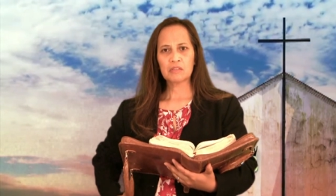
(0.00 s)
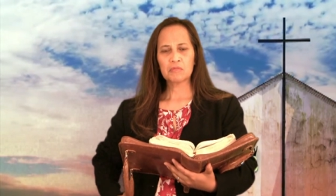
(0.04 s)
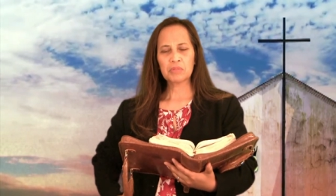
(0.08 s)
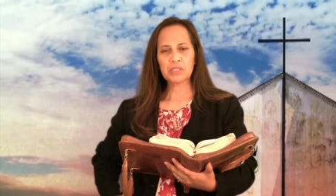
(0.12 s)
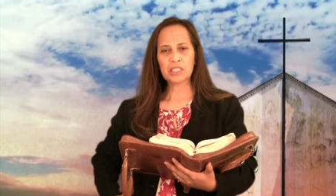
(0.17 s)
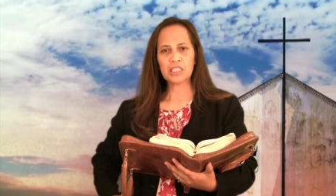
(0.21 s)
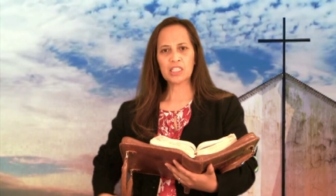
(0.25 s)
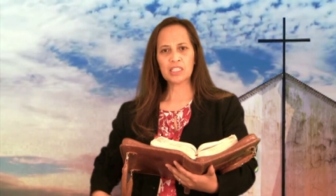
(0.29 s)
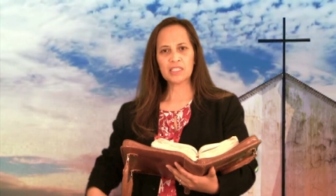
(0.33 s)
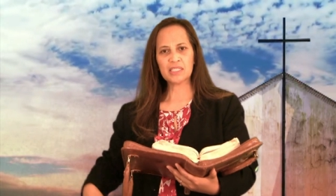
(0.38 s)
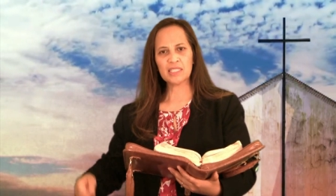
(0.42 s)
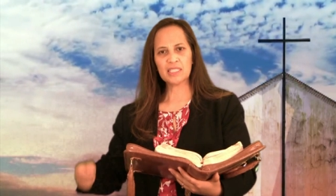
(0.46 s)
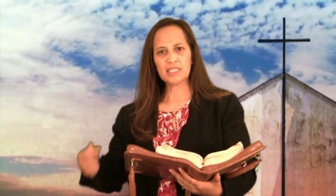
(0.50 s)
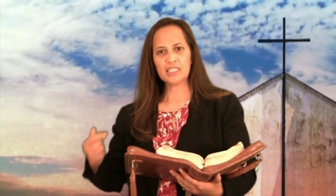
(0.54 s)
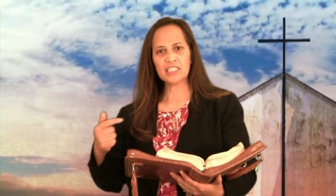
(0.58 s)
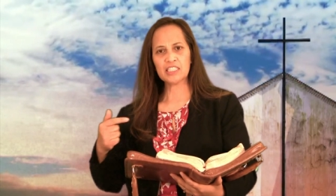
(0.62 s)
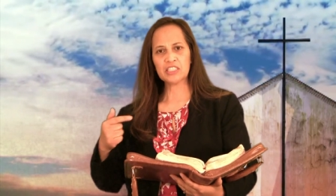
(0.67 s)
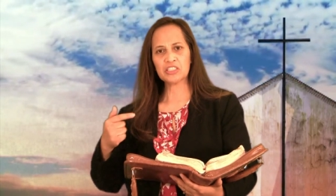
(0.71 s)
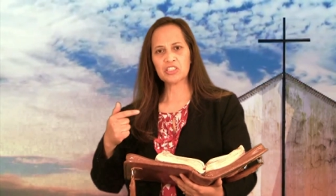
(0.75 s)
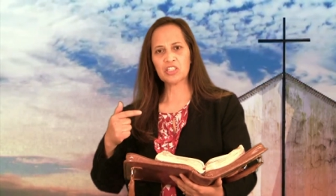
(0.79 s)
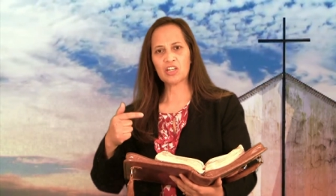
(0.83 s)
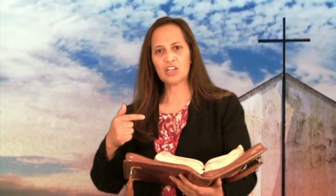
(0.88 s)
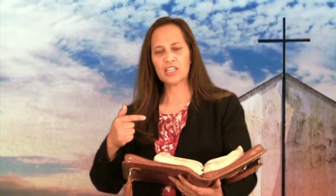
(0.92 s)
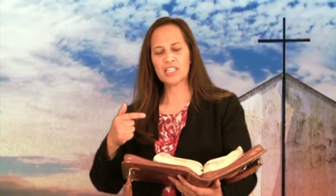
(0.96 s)
Because in
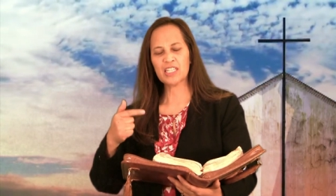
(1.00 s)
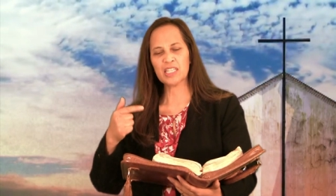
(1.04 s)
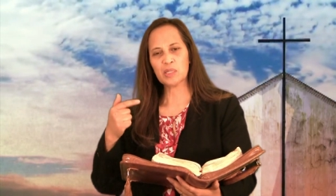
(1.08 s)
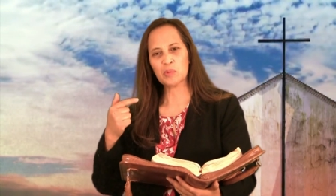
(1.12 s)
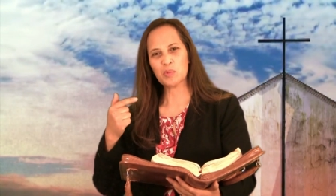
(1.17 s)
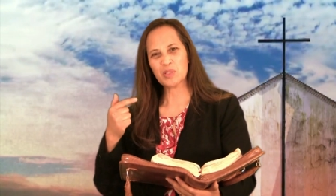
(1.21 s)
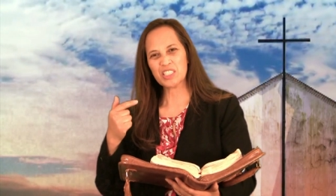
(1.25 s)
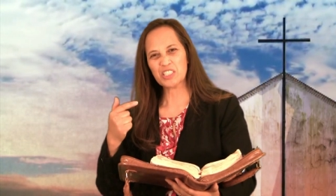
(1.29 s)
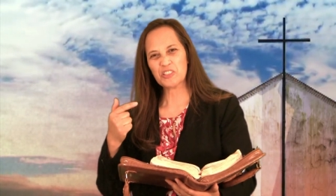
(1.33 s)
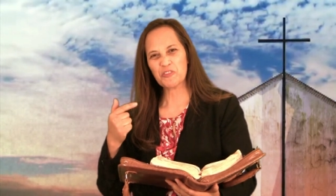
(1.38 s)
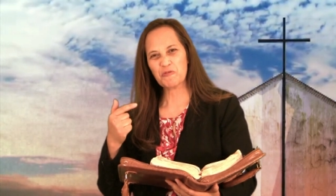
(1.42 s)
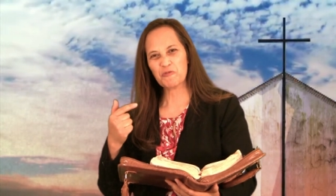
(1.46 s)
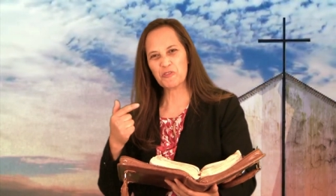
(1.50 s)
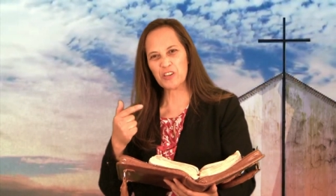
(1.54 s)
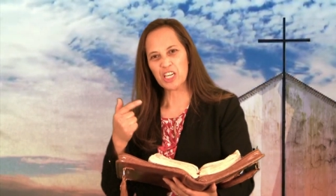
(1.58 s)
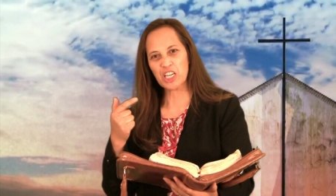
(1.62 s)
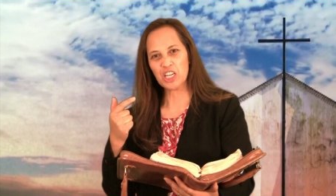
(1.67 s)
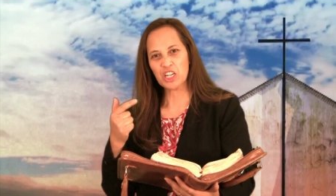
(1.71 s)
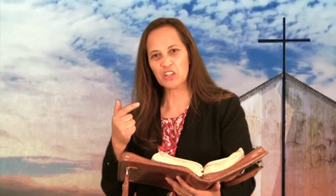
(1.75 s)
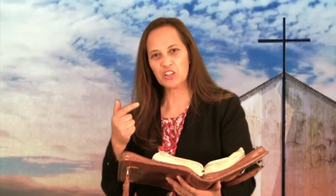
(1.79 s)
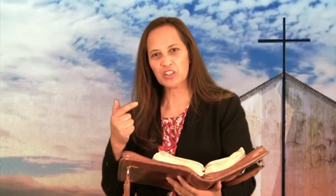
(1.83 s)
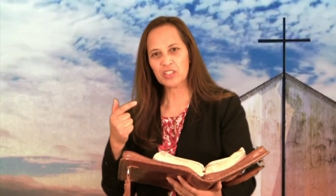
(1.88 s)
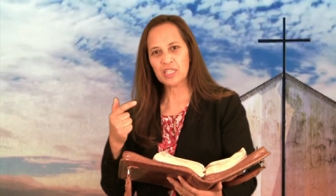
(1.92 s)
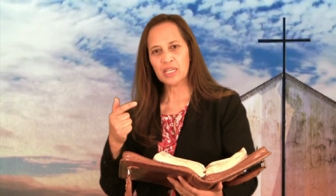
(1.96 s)
his heart he was
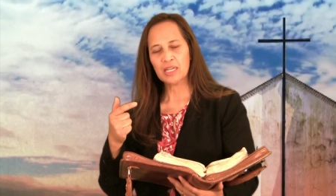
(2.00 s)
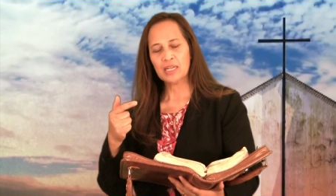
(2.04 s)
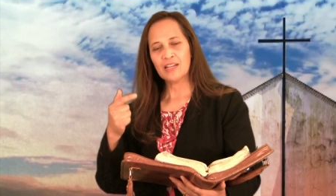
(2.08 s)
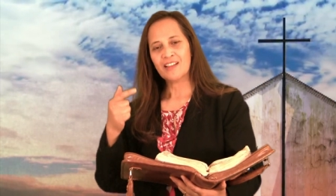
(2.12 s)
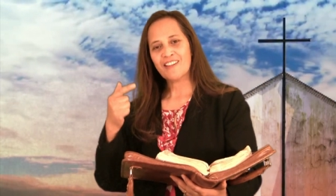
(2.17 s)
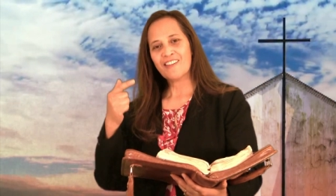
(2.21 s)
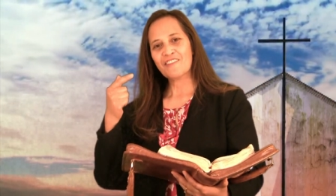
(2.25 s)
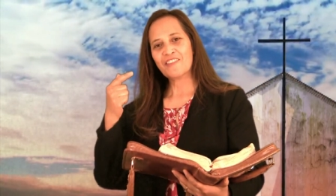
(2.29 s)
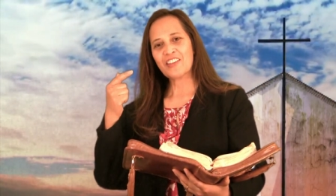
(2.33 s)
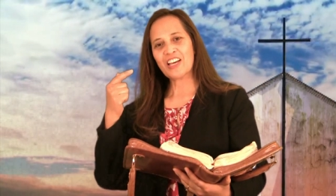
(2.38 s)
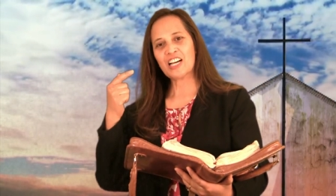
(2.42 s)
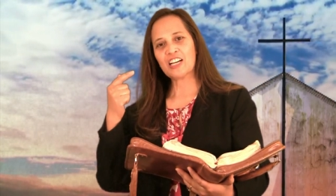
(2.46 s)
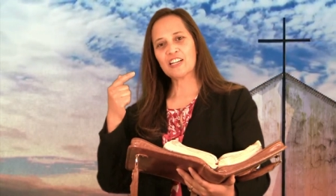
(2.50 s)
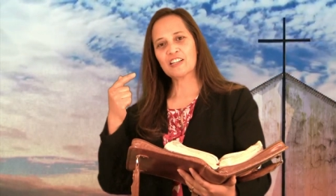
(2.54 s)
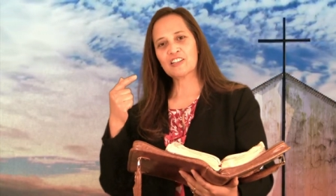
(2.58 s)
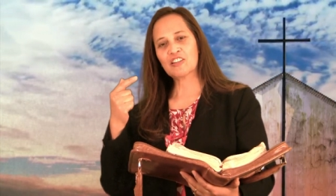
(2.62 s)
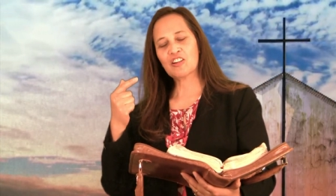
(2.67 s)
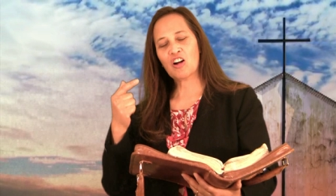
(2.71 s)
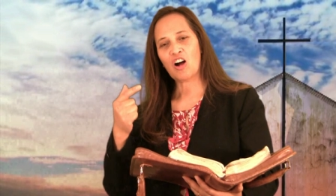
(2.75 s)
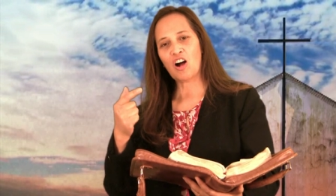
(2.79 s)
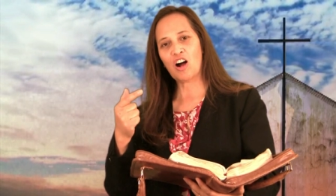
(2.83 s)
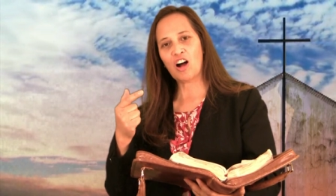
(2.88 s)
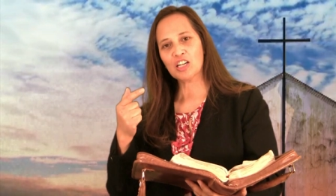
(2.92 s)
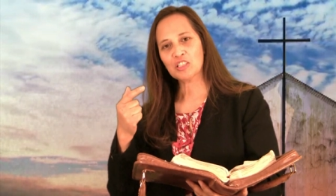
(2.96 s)
feared that
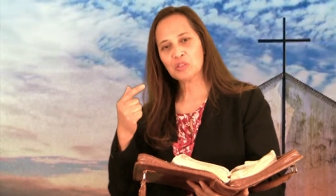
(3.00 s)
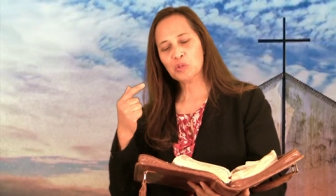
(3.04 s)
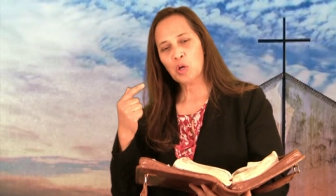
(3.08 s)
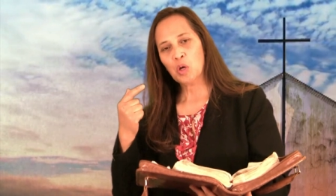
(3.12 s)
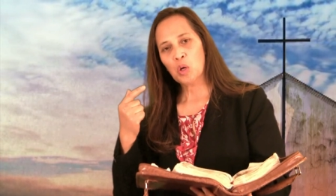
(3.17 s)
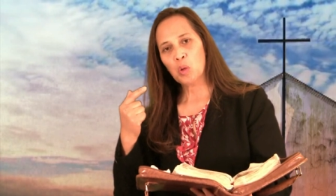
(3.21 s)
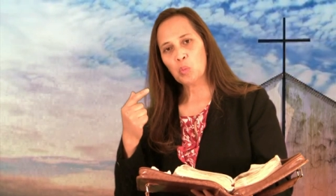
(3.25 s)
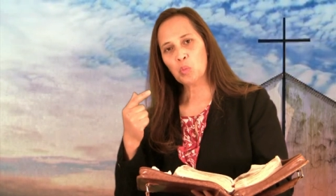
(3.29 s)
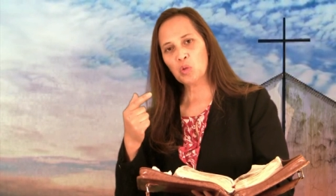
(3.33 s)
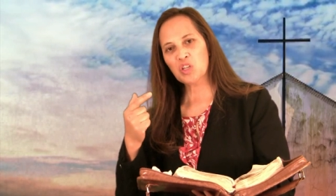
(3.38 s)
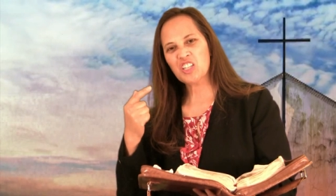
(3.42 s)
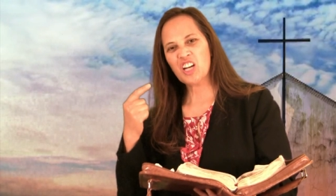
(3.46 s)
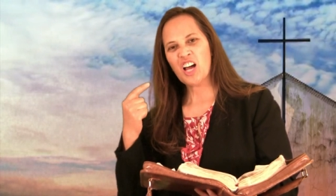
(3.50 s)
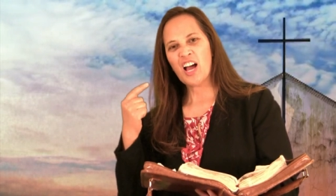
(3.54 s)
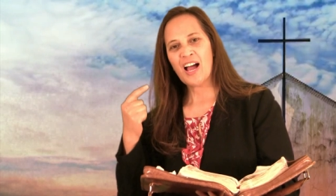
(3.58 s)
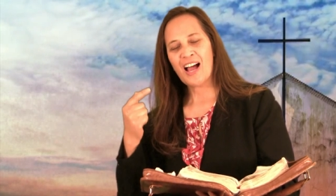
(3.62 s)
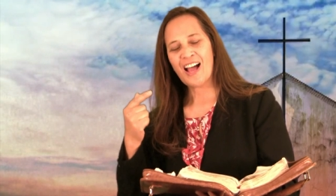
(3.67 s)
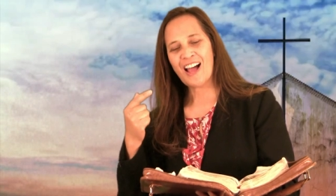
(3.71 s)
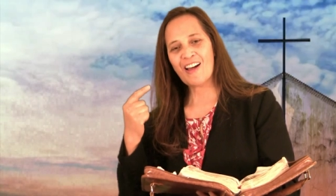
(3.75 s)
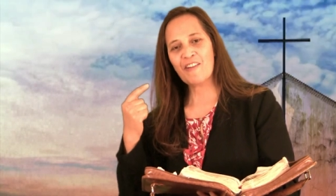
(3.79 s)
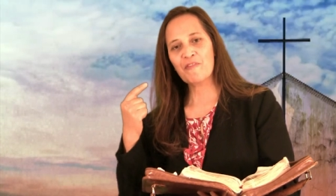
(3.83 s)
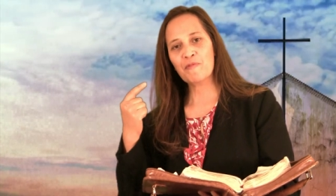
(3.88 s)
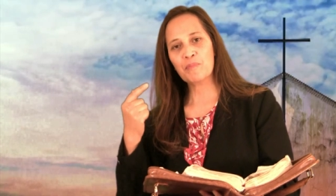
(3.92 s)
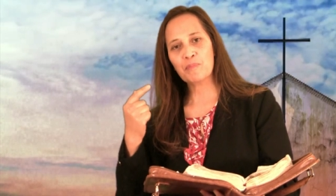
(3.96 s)
God would
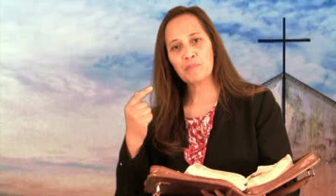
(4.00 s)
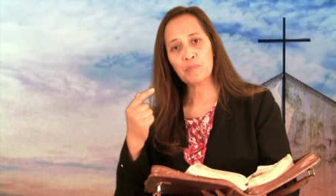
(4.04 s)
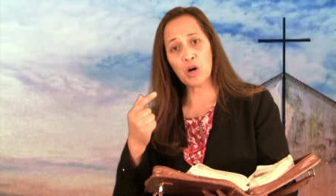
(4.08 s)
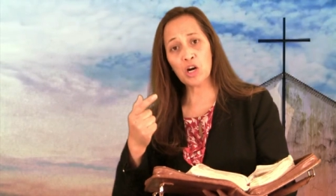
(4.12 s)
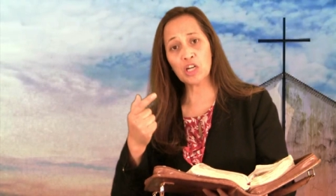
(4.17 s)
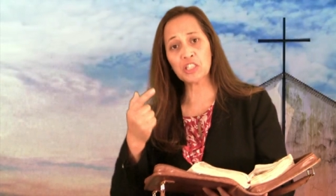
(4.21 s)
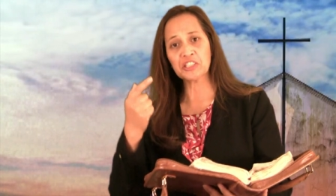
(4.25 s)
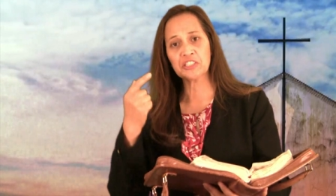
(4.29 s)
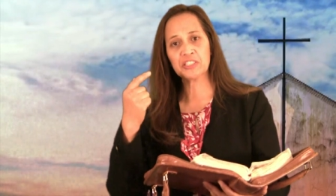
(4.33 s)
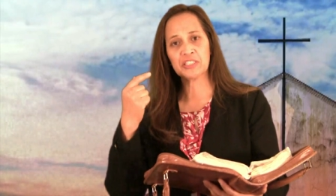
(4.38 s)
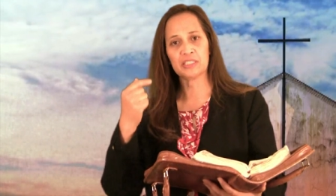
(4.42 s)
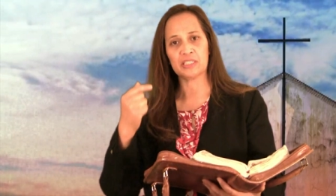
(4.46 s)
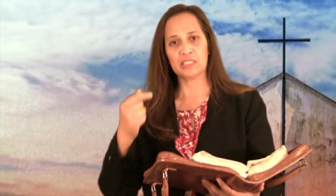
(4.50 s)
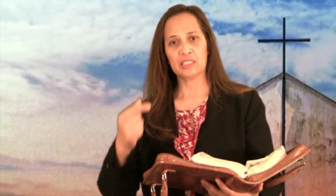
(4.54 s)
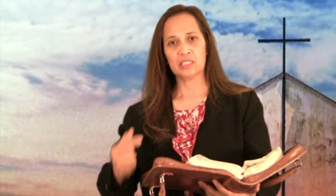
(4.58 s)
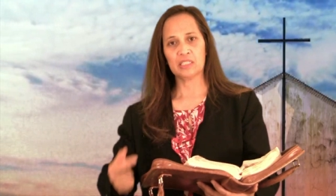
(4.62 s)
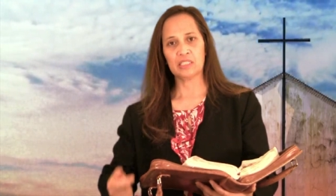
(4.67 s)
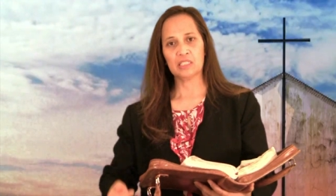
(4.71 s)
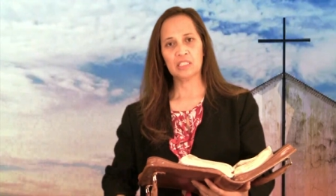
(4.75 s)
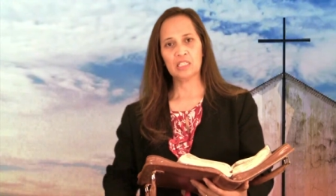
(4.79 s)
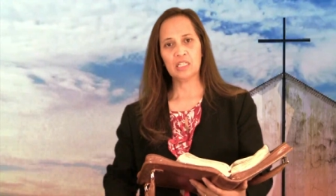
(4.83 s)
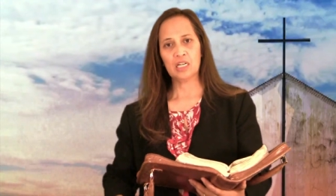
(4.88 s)
have mercy